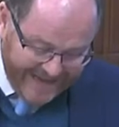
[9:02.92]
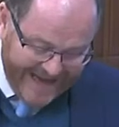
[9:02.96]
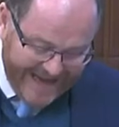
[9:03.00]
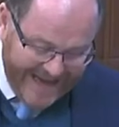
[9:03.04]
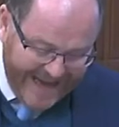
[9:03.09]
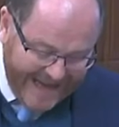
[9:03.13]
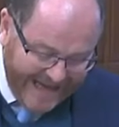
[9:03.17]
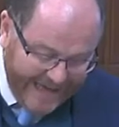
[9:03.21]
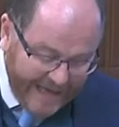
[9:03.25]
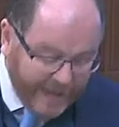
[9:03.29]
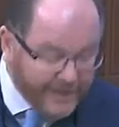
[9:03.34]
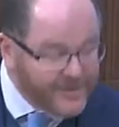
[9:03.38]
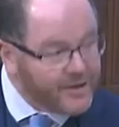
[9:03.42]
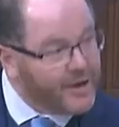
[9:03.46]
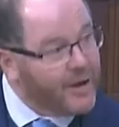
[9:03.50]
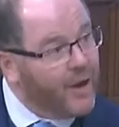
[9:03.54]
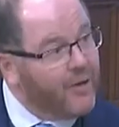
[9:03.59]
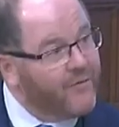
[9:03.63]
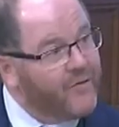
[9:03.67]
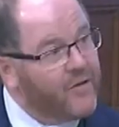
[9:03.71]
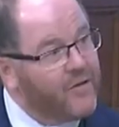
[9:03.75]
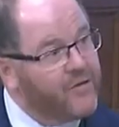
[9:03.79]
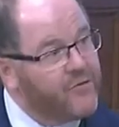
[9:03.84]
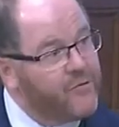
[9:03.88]
in England and
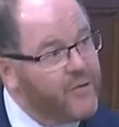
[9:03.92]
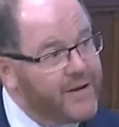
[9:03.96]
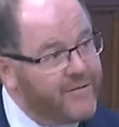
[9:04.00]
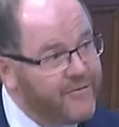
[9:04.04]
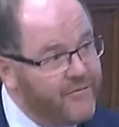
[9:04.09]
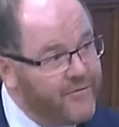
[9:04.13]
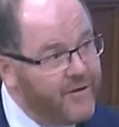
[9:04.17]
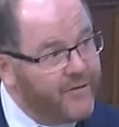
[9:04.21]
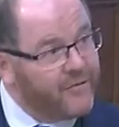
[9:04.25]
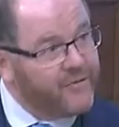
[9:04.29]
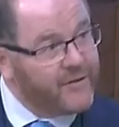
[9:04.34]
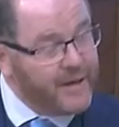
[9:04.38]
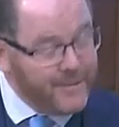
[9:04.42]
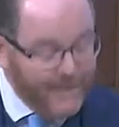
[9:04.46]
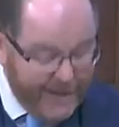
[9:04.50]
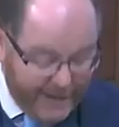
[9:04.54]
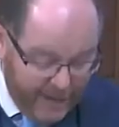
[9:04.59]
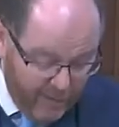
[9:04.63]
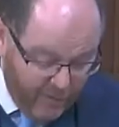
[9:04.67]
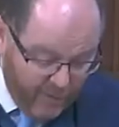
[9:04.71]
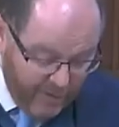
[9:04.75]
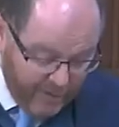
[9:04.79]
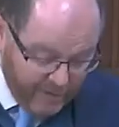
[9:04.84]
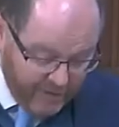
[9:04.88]
over 350
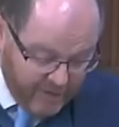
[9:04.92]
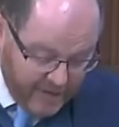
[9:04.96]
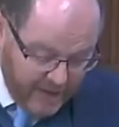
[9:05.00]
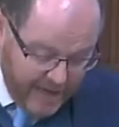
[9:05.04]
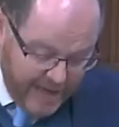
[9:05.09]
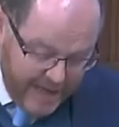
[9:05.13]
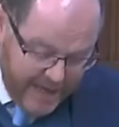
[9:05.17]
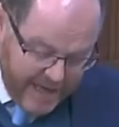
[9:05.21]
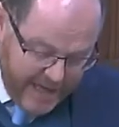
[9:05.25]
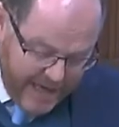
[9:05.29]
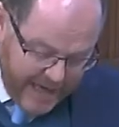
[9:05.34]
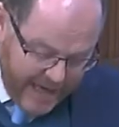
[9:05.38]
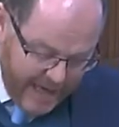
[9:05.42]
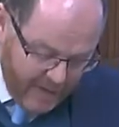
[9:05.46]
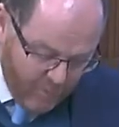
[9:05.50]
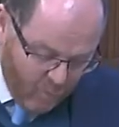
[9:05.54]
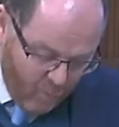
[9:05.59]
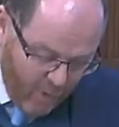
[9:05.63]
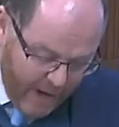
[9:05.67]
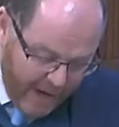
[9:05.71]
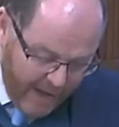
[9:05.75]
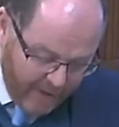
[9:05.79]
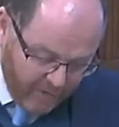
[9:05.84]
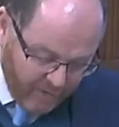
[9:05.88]
megawatts in
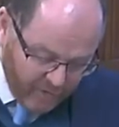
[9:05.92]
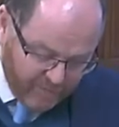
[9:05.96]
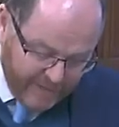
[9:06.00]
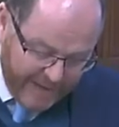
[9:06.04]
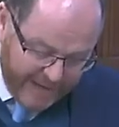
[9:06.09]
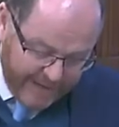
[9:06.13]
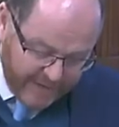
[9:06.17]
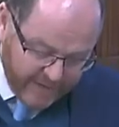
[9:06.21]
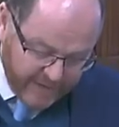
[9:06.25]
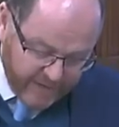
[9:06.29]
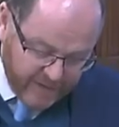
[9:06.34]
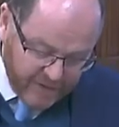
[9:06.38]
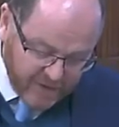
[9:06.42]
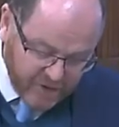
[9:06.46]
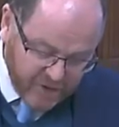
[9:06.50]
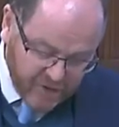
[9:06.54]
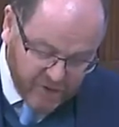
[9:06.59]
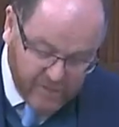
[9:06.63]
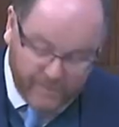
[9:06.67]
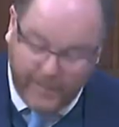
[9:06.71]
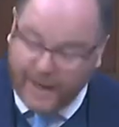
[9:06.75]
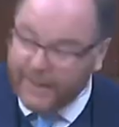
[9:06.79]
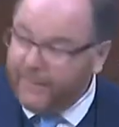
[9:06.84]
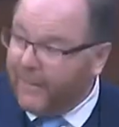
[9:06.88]
Wales, planning decisions
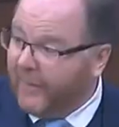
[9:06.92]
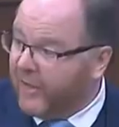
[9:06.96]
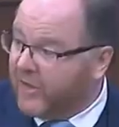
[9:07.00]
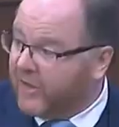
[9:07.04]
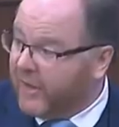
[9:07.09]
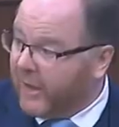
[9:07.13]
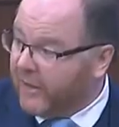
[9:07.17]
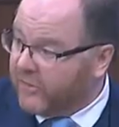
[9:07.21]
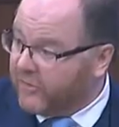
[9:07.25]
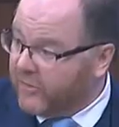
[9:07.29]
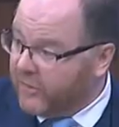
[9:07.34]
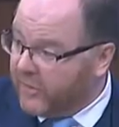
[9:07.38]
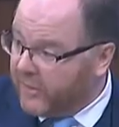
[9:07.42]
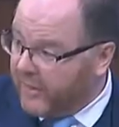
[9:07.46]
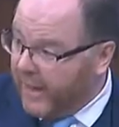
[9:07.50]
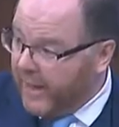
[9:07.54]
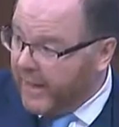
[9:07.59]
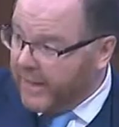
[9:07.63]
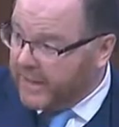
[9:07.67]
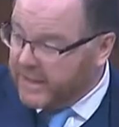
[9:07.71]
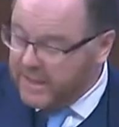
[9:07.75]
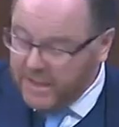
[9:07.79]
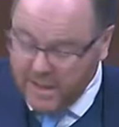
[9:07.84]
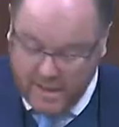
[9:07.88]
are made by the Secretary of
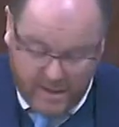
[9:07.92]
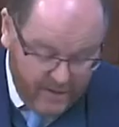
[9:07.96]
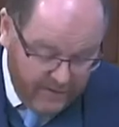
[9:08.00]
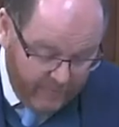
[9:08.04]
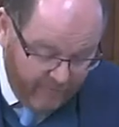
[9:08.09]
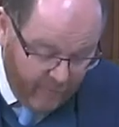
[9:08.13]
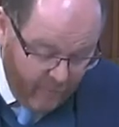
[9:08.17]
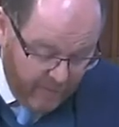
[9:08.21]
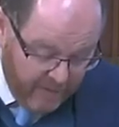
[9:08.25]
State for